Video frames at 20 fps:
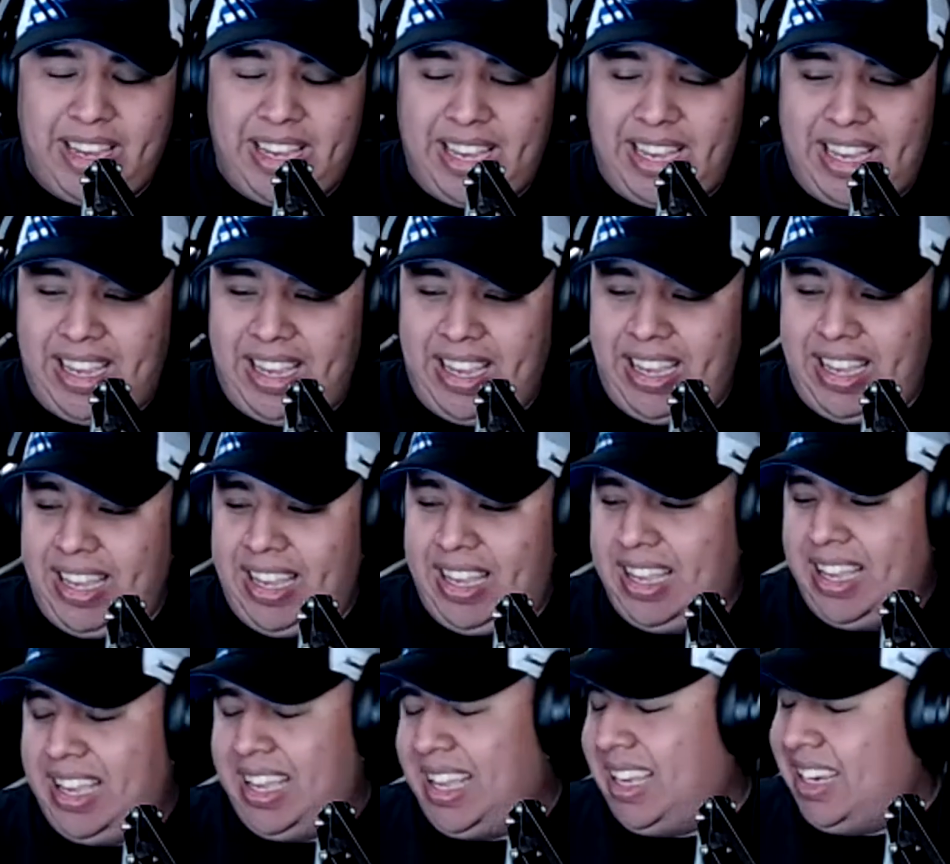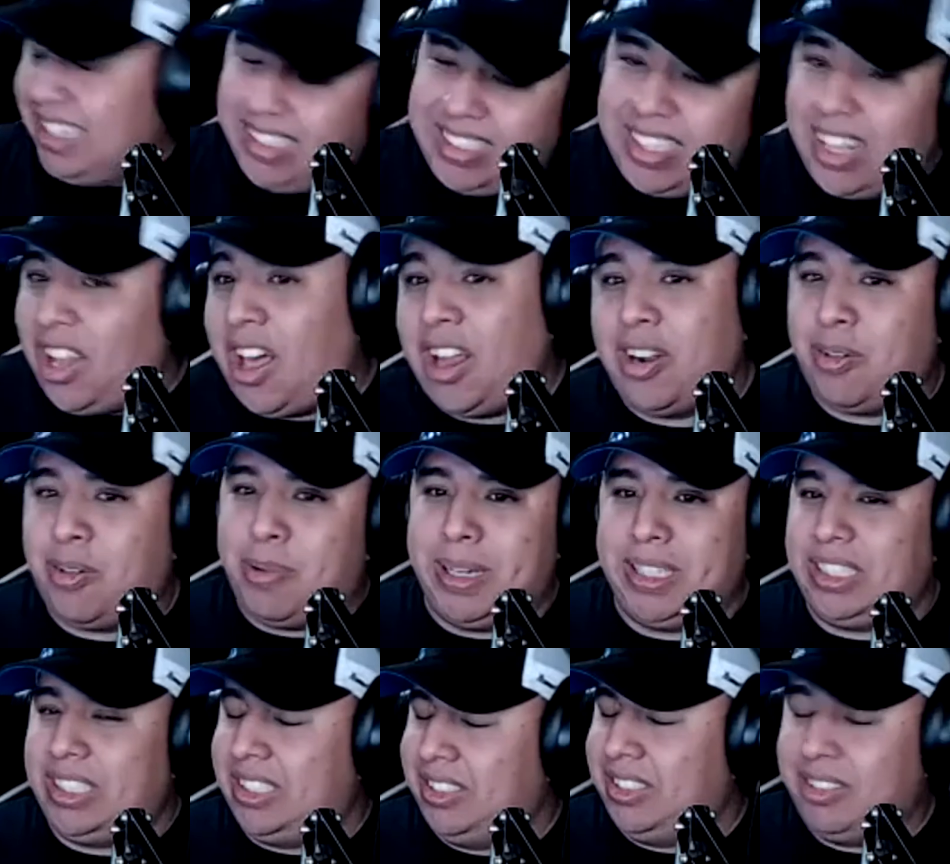It's a lot of
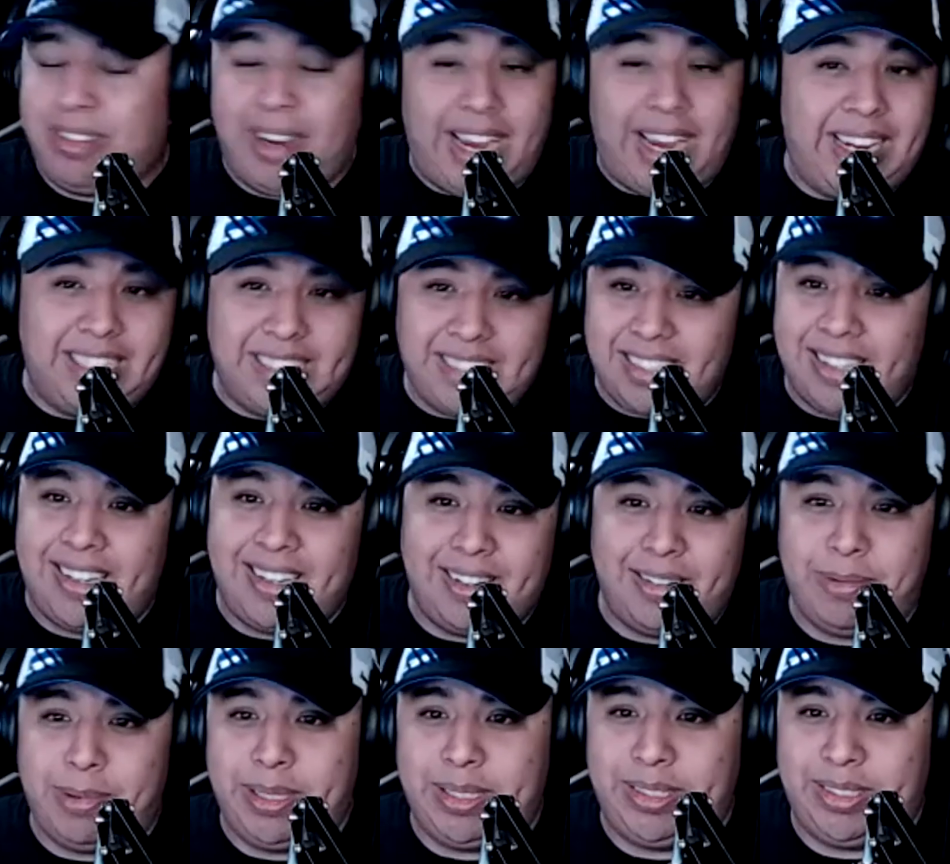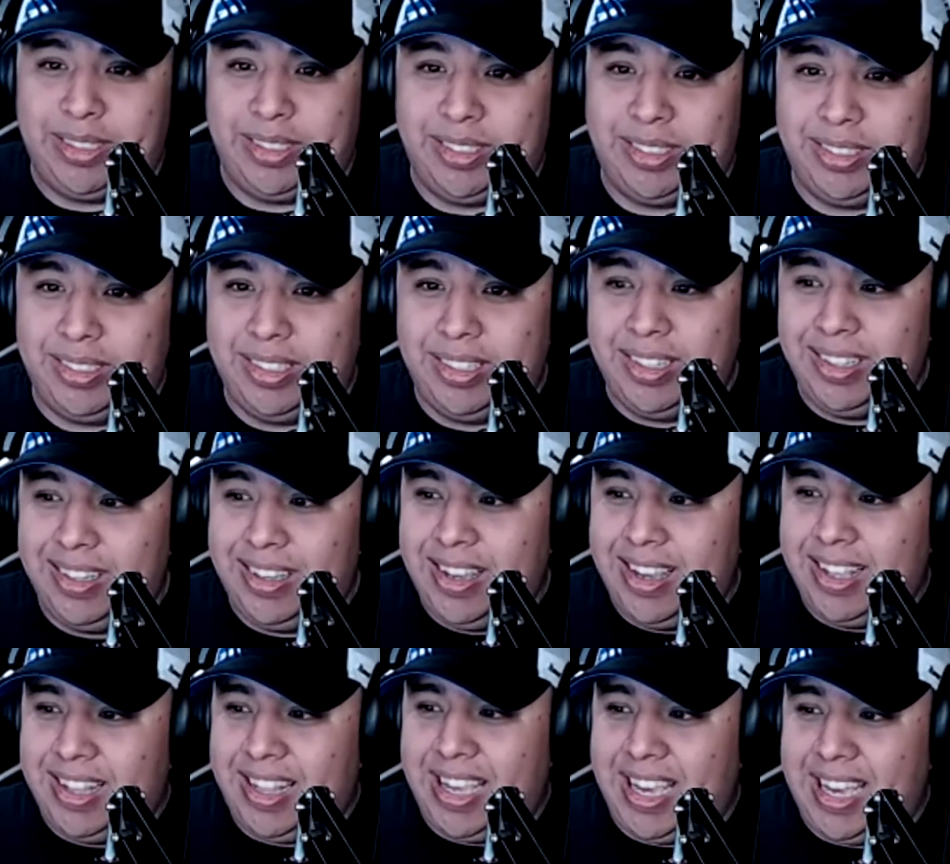questions, right? It's a lot of questions
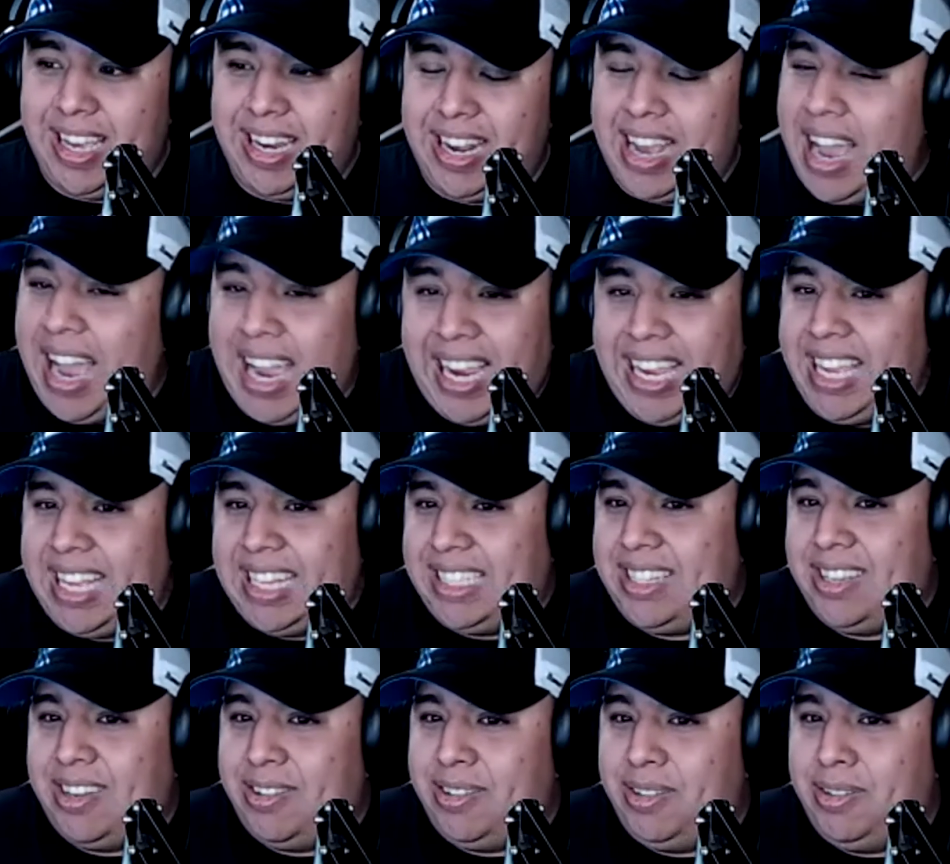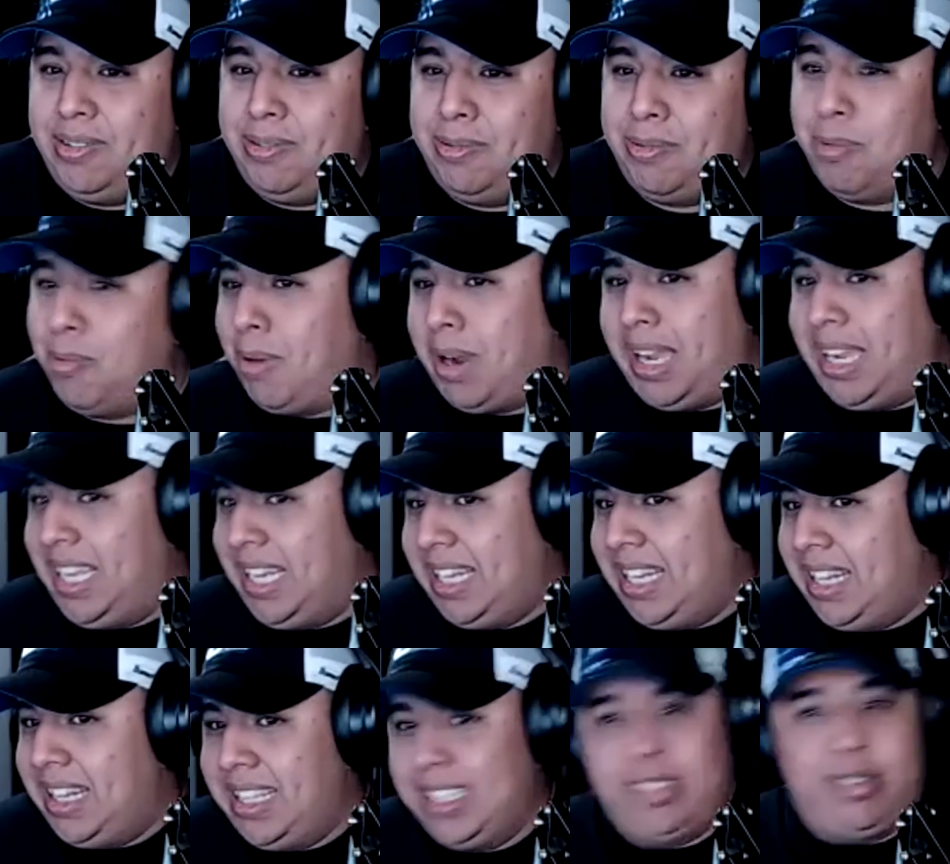that I can't tell you why he
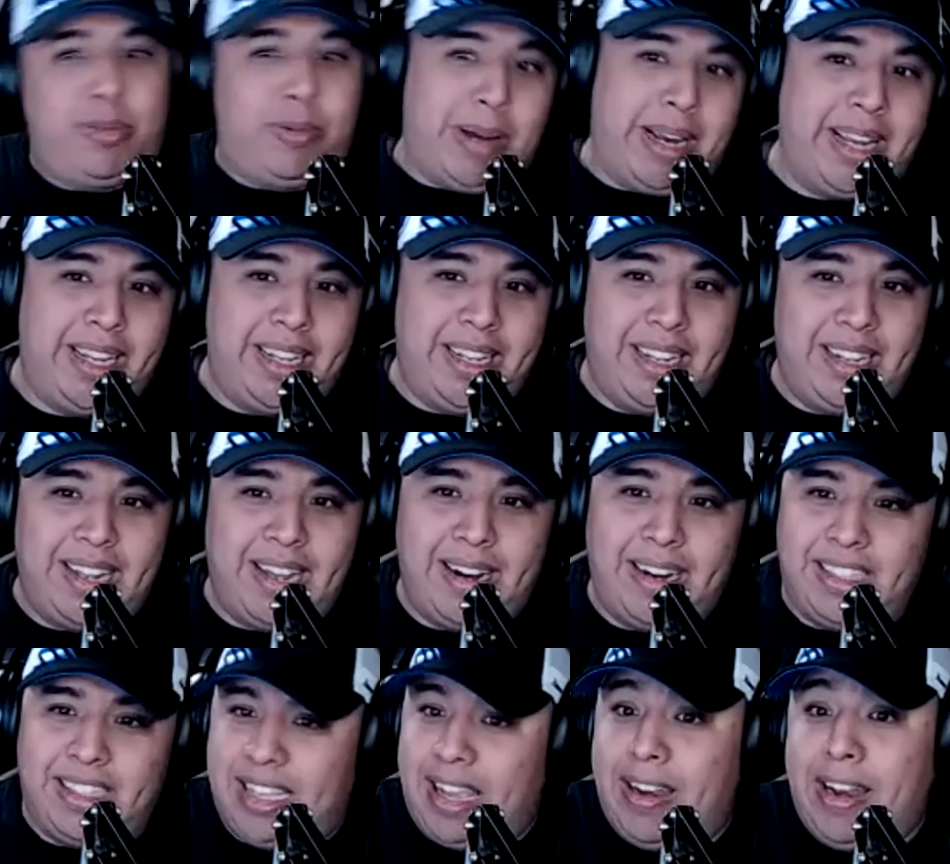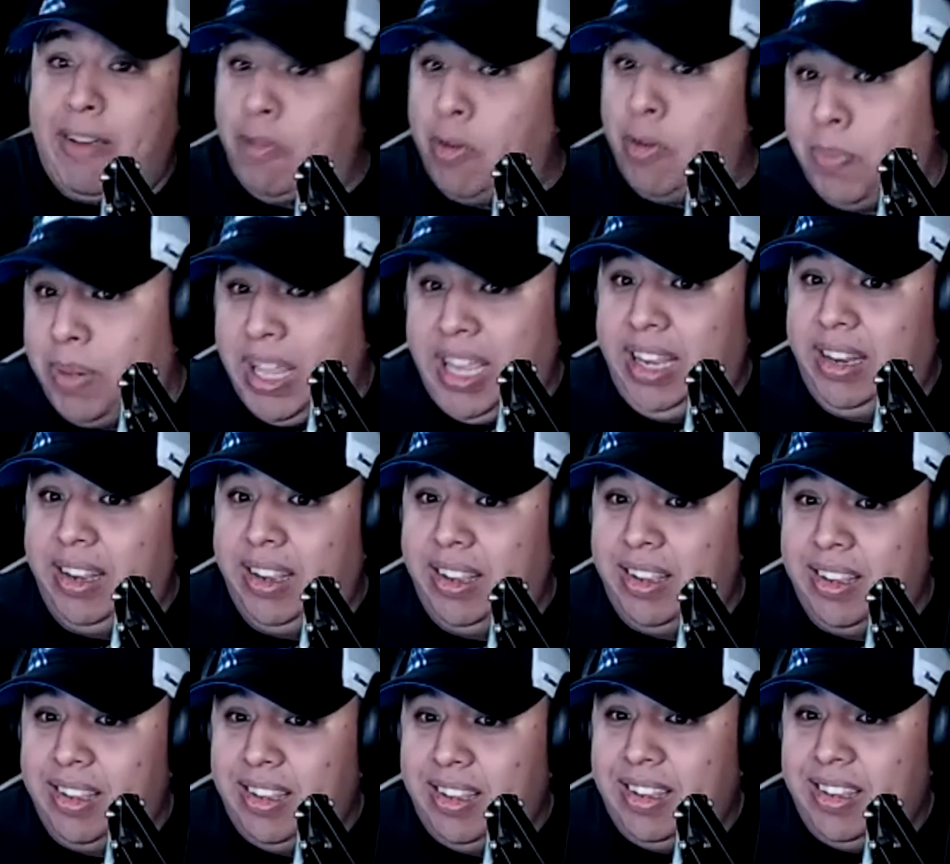did this or why he did that because I never played,
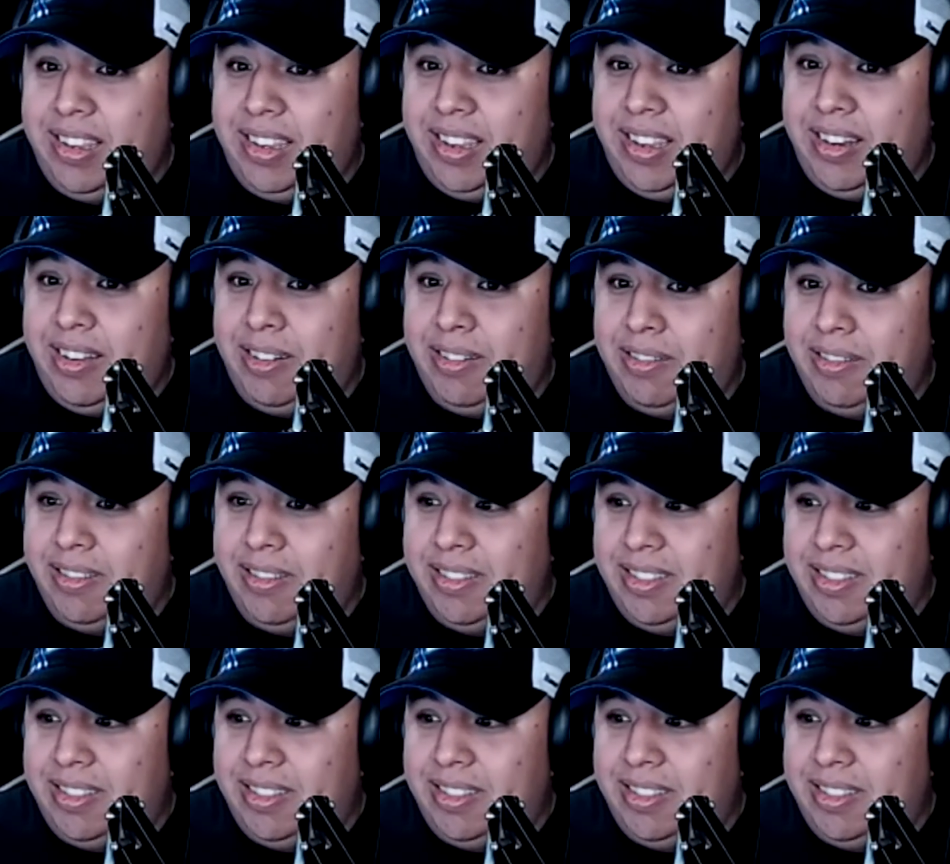you know.